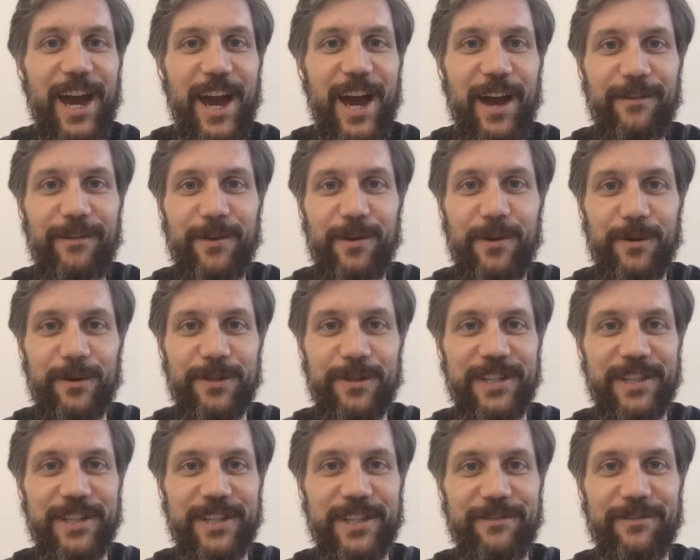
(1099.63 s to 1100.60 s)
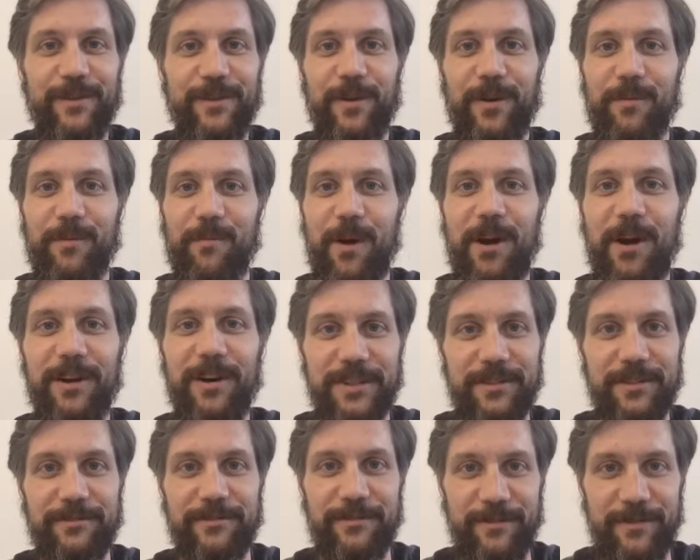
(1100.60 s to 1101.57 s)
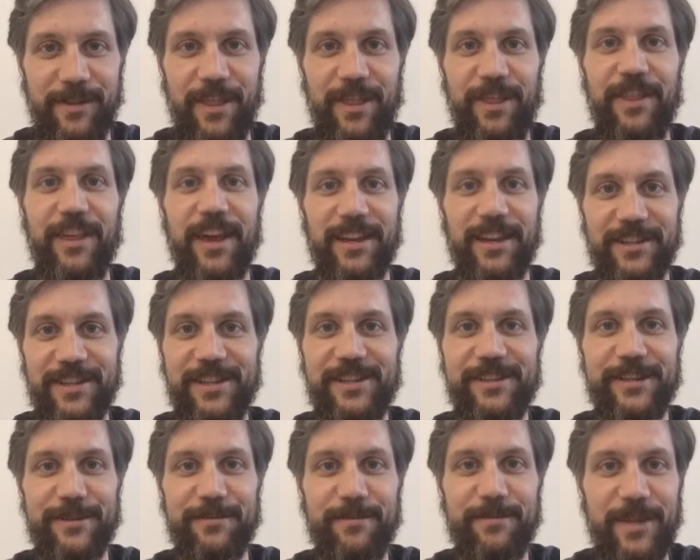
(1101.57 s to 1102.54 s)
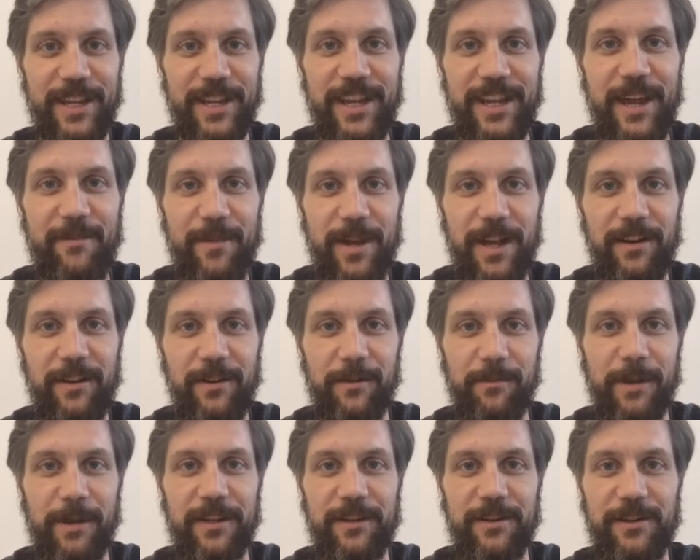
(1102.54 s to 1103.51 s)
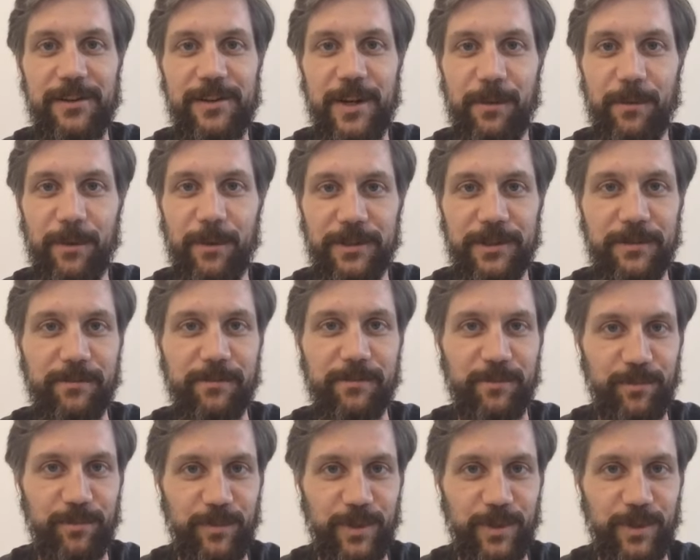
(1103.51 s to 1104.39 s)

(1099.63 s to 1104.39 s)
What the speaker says: And of course, if you're not part of their system, it can be a little bit troublesome.